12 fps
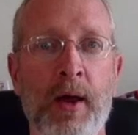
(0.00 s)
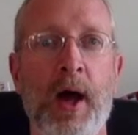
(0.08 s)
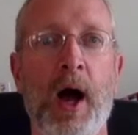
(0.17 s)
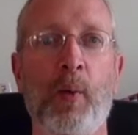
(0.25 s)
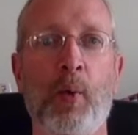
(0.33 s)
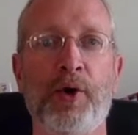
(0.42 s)

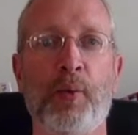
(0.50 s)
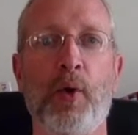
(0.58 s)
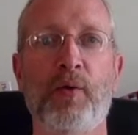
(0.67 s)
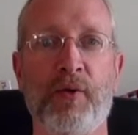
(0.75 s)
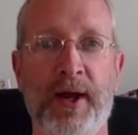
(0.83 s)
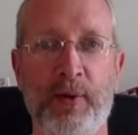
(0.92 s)
I wonder
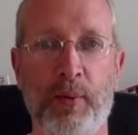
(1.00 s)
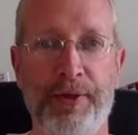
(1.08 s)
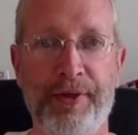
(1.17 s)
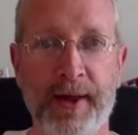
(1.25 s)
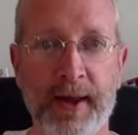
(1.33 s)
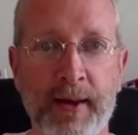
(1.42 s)
what Randi would
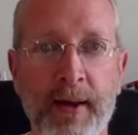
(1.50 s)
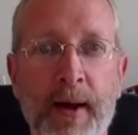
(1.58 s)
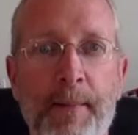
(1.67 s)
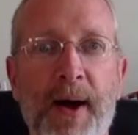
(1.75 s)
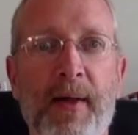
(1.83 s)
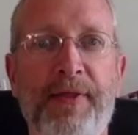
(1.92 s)
think
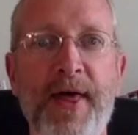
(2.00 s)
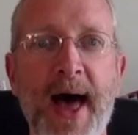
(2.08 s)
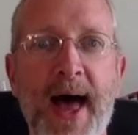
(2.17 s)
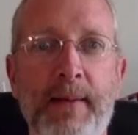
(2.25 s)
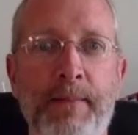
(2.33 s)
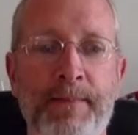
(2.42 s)
about
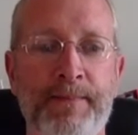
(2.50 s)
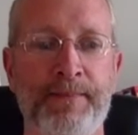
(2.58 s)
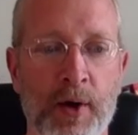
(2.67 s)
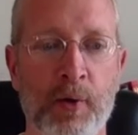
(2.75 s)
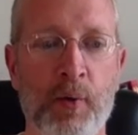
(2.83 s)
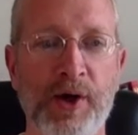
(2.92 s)
that.
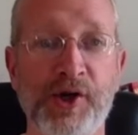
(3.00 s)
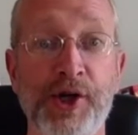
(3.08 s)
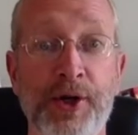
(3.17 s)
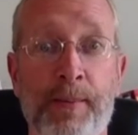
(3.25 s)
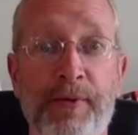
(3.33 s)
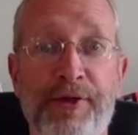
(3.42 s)

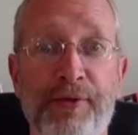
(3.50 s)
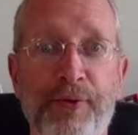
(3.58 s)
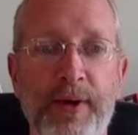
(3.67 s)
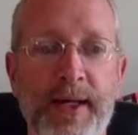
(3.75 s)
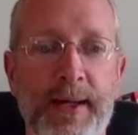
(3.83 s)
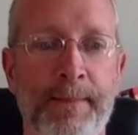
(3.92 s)
Question number
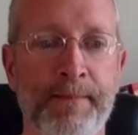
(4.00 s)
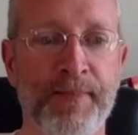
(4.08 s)
3.